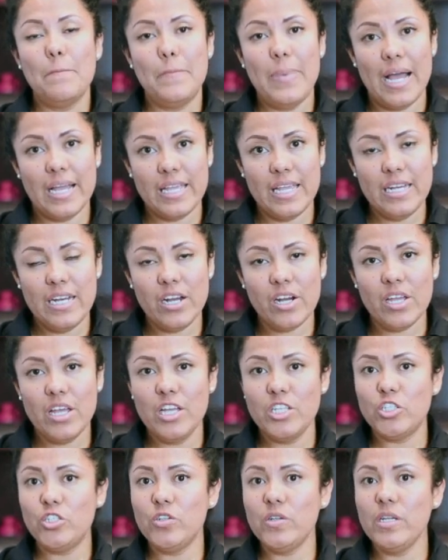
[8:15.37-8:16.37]
back in her
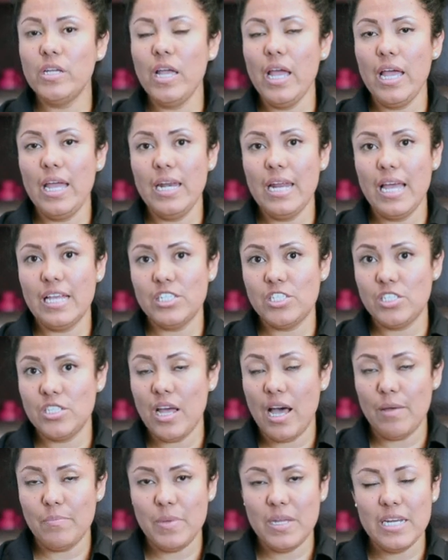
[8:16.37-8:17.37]
country and has
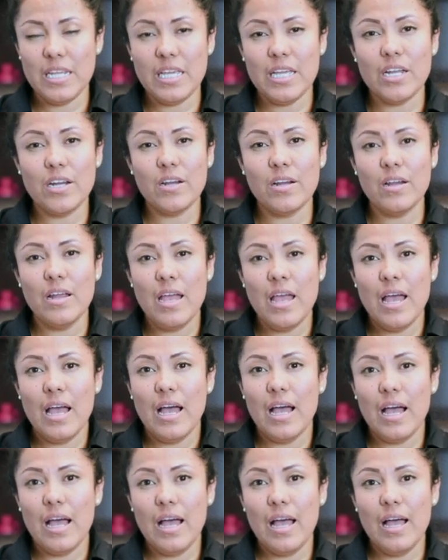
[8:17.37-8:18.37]
not been here
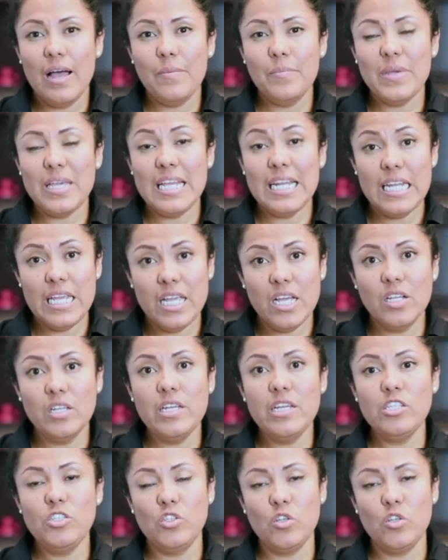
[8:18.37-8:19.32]
illegally,